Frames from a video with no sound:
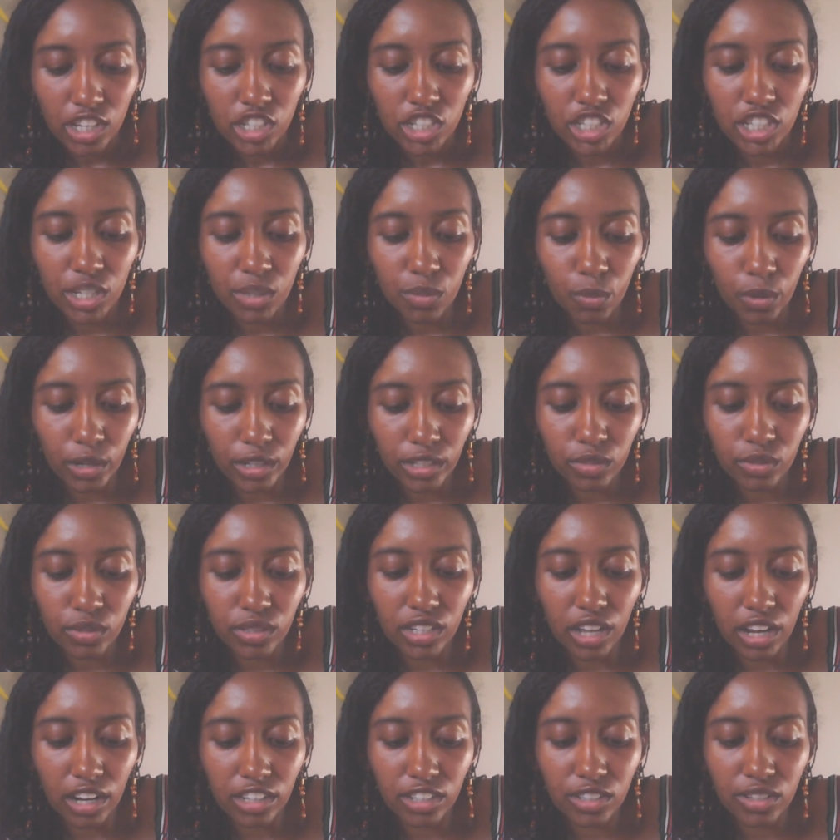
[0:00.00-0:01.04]
She worked
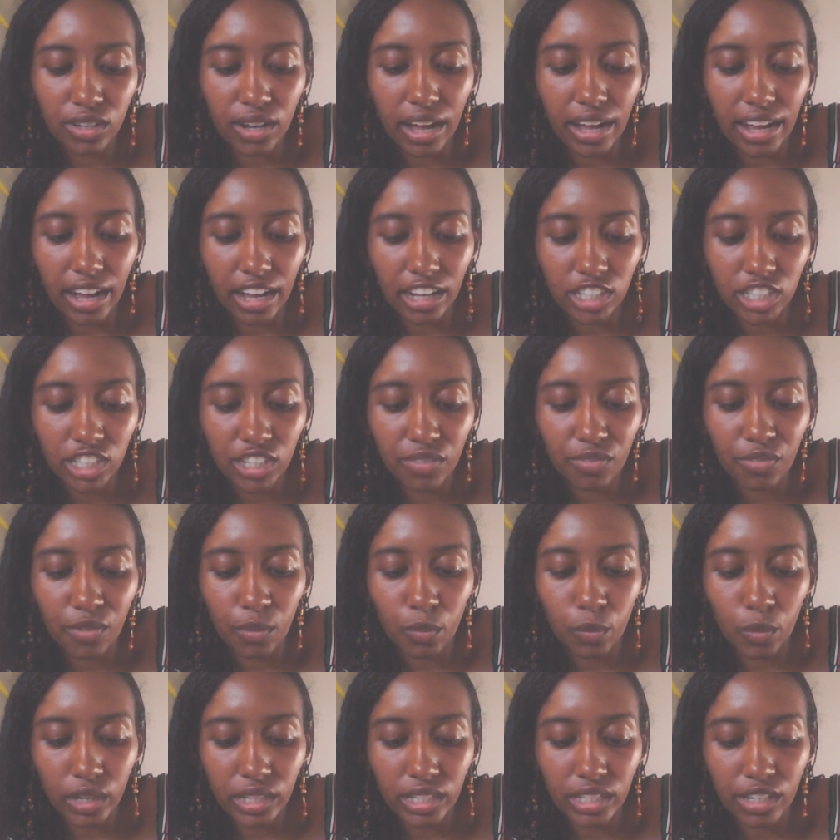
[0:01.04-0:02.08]
with Dr. Hayashi for
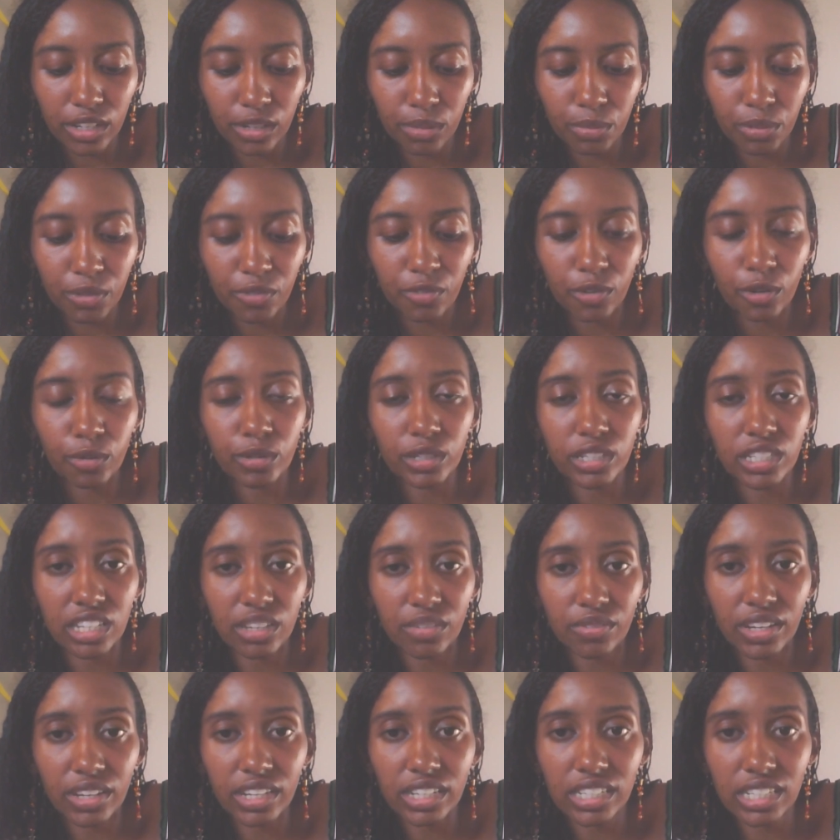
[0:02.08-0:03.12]
1 year before
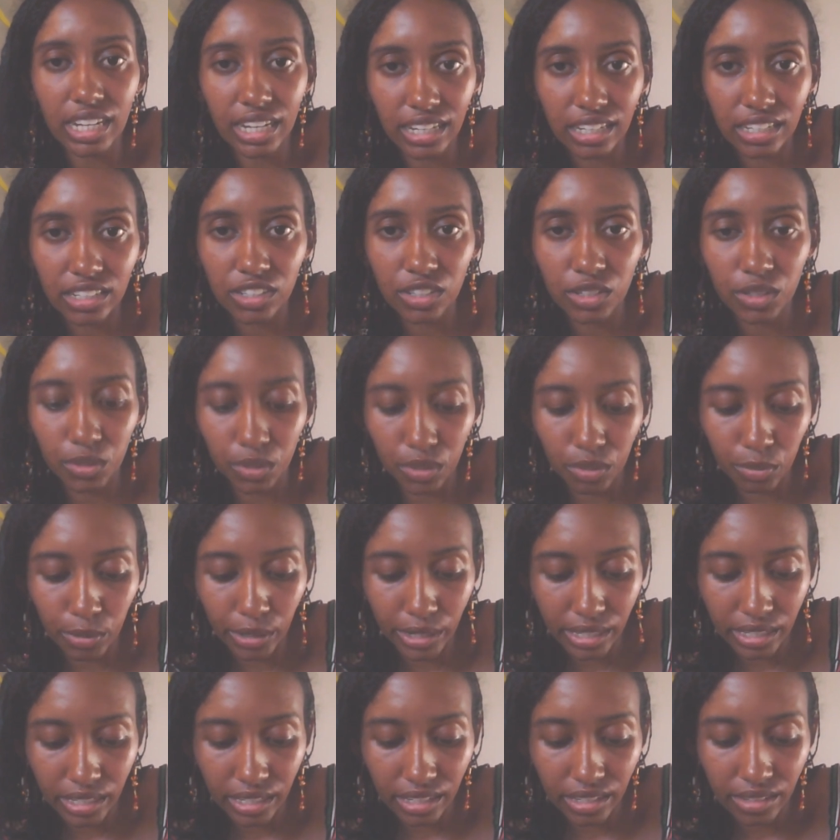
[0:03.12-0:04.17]
receiving second-degree
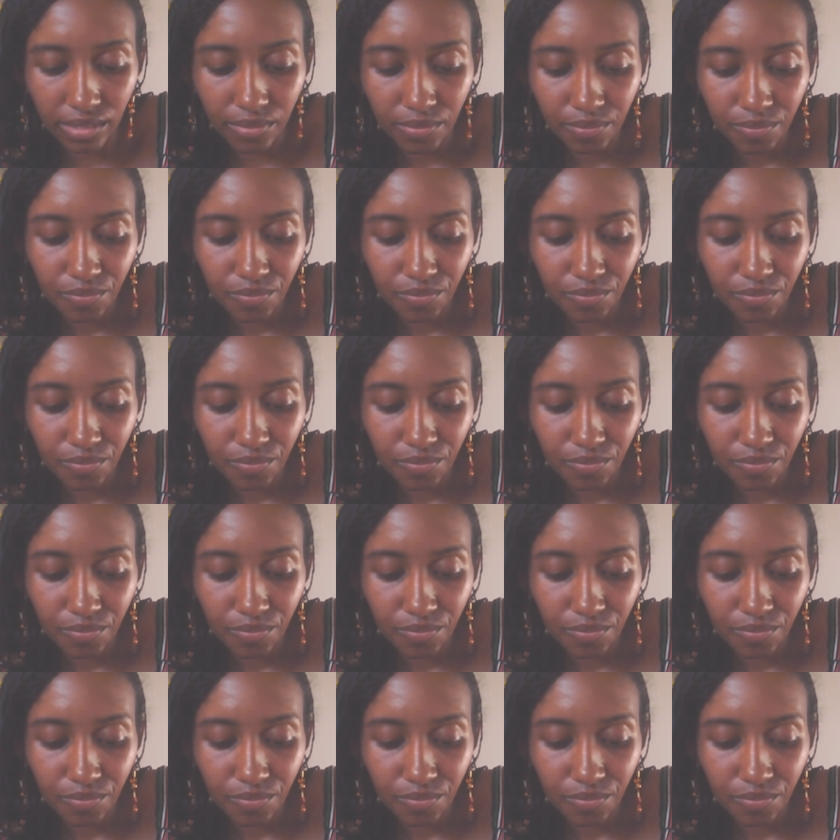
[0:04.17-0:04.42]
Reiki.